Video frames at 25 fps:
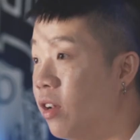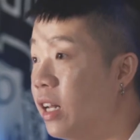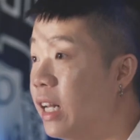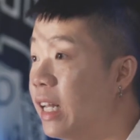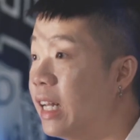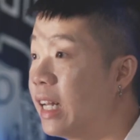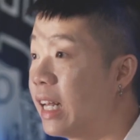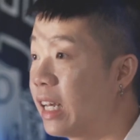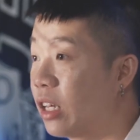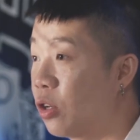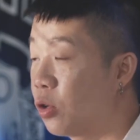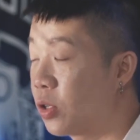
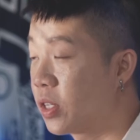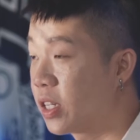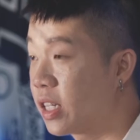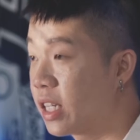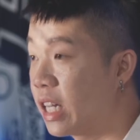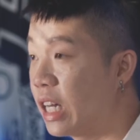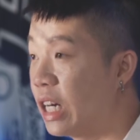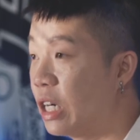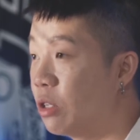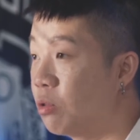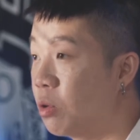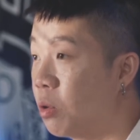really like your
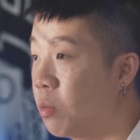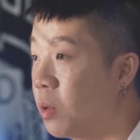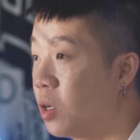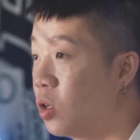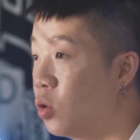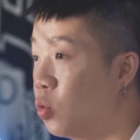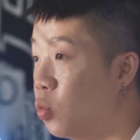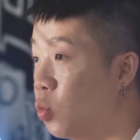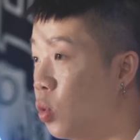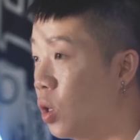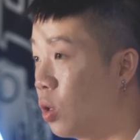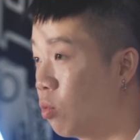style, we
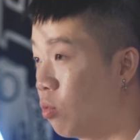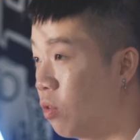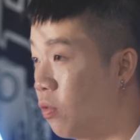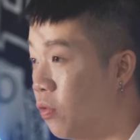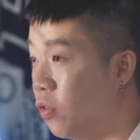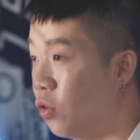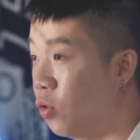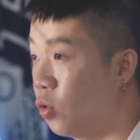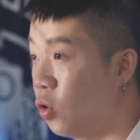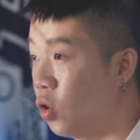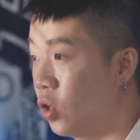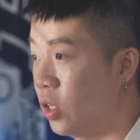want to work
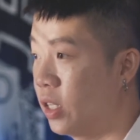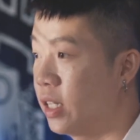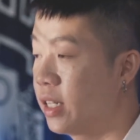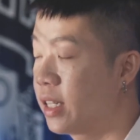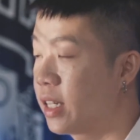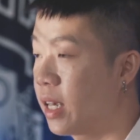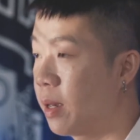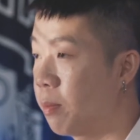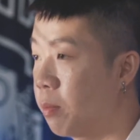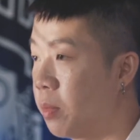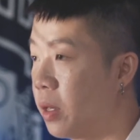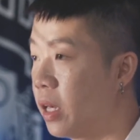with you on
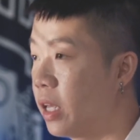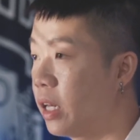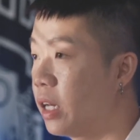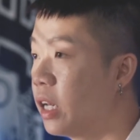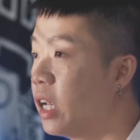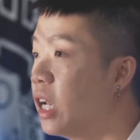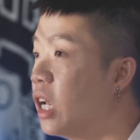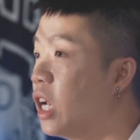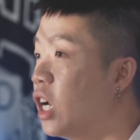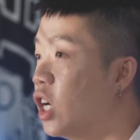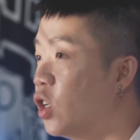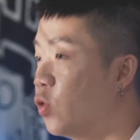this
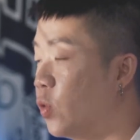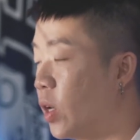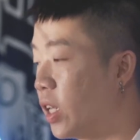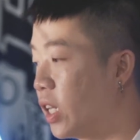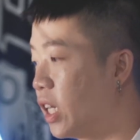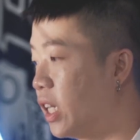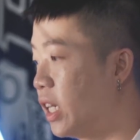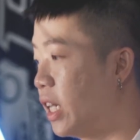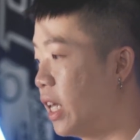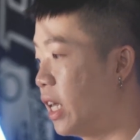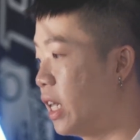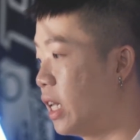campaign,
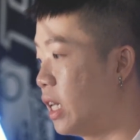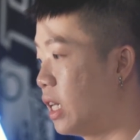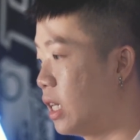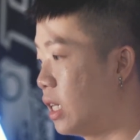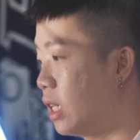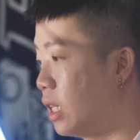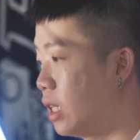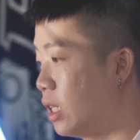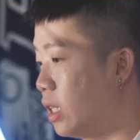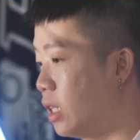rather than